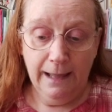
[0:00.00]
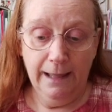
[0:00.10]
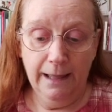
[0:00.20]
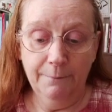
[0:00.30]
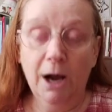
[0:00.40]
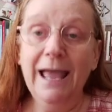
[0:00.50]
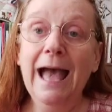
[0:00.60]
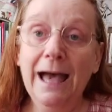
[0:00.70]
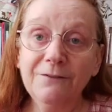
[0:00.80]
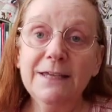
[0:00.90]
I
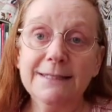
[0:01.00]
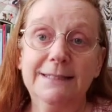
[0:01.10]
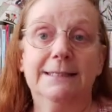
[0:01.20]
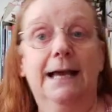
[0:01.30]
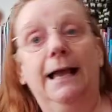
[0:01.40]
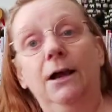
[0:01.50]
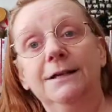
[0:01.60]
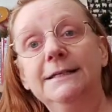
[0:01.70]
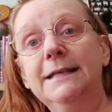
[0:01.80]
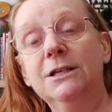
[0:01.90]
have yesterday,
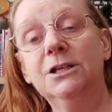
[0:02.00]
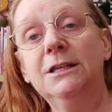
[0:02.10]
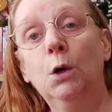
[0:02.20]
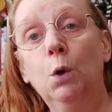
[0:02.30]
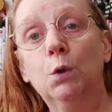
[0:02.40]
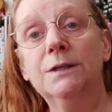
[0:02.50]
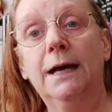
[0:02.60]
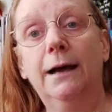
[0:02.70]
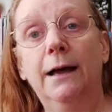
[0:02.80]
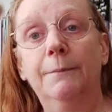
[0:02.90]
I did actually
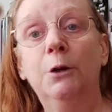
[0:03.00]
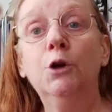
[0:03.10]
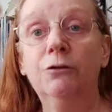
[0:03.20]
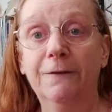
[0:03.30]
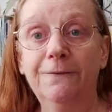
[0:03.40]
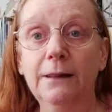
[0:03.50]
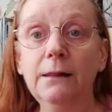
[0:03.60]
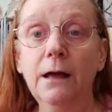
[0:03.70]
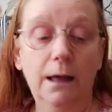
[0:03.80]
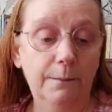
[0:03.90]
order an
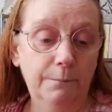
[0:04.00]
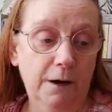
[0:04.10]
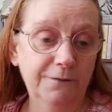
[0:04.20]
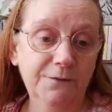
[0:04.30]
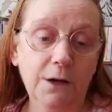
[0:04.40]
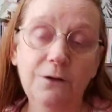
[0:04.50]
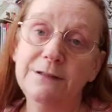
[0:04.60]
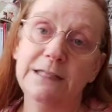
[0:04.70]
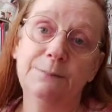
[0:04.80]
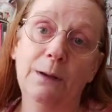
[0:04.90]
Urafil. I've
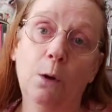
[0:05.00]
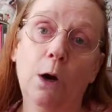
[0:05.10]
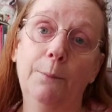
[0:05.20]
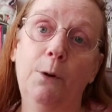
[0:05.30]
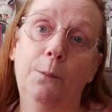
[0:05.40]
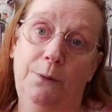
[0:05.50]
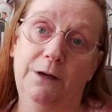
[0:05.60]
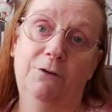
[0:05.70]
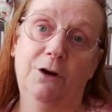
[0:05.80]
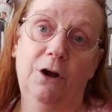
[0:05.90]
noticed it's been quite
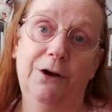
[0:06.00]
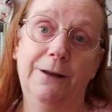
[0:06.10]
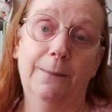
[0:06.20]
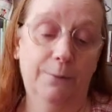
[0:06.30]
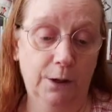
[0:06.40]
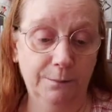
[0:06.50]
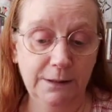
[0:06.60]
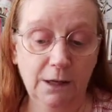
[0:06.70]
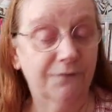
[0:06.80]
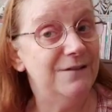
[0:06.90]
popular online at the
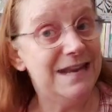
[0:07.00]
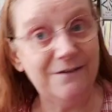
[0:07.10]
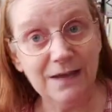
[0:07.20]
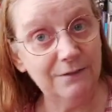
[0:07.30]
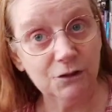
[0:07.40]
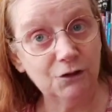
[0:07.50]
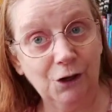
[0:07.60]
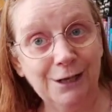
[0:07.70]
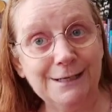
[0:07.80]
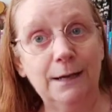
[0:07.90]
moment. I've never ever
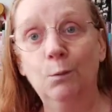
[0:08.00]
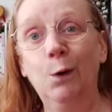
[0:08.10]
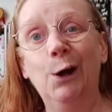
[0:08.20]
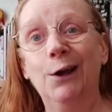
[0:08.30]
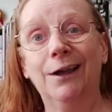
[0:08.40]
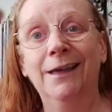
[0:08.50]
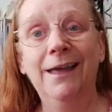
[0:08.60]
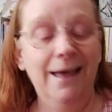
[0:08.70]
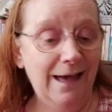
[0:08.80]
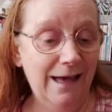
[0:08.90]
tried it, and work,
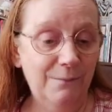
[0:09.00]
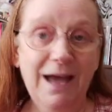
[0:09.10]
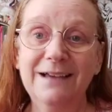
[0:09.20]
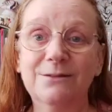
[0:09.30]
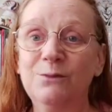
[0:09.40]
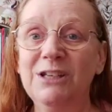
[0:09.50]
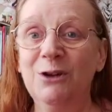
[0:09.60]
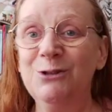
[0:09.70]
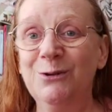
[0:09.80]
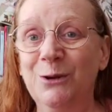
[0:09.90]
we
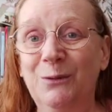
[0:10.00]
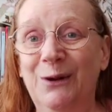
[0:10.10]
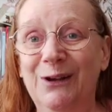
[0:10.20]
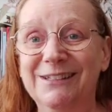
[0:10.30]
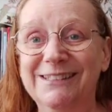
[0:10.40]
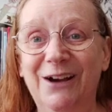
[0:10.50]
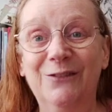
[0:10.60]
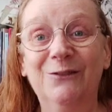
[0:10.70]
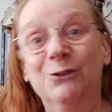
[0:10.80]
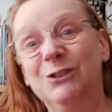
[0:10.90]
don't do it at work, so
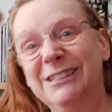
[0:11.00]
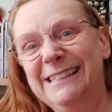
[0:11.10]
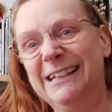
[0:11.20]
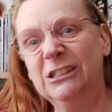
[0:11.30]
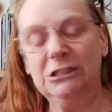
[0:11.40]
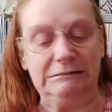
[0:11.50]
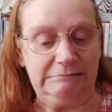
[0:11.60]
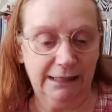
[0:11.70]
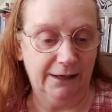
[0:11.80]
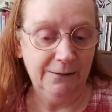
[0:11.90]
unfortunately I
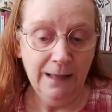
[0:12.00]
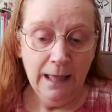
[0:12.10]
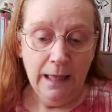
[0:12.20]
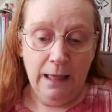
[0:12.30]
couldn't, you know.